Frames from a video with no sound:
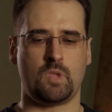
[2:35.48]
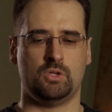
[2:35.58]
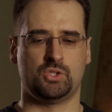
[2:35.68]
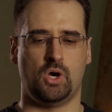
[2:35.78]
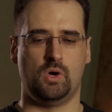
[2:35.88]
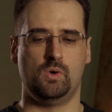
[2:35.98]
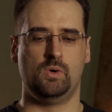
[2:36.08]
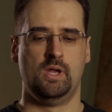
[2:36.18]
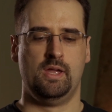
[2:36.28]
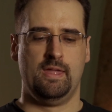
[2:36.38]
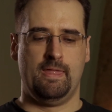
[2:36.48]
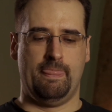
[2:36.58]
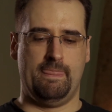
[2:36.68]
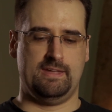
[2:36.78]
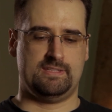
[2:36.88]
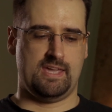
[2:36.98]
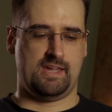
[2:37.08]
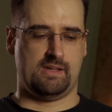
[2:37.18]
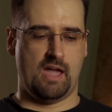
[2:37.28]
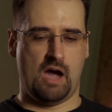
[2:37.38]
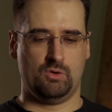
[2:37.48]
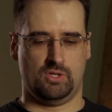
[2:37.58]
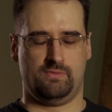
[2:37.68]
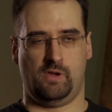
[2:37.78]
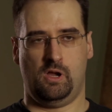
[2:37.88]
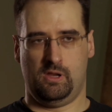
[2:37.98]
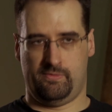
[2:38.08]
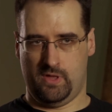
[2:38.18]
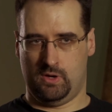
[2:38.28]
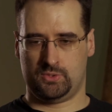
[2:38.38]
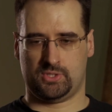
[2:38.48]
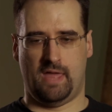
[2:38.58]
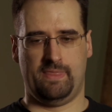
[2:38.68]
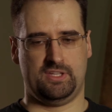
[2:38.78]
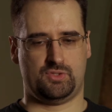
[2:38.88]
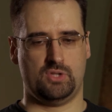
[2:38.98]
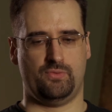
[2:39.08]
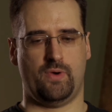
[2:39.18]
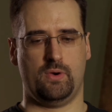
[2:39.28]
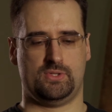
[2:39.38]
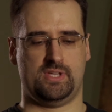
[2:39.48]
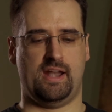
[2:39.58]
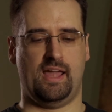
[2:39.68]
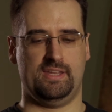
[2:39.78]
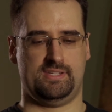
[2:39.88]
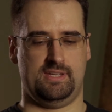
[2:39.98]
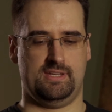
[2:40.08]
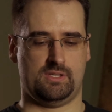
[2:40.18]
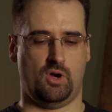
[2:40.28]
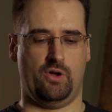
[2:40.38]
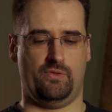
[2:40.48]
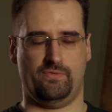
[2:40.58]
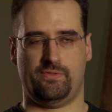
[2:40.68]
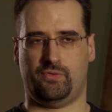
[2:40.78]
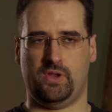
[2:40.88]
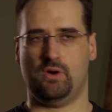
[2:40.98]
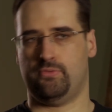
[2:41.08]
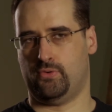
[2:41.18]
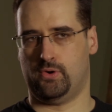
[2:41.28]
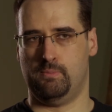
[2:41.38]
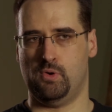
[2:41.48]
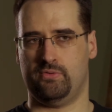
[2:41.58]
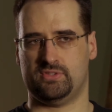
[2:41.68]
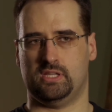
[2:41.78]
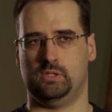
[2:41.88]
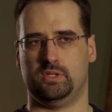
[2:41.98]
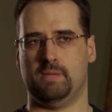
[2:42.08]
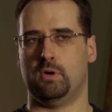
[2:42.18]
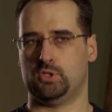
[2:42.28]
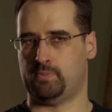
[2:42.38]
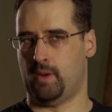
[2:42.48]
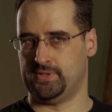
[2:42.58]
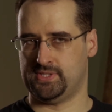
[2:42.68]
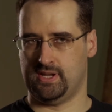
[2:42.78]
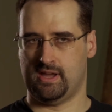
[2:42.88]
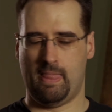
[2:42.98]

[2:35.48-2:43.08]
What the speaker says: So they take out of all of those, and they try to focus their analysis on 3 or 4 moves that look the most promising,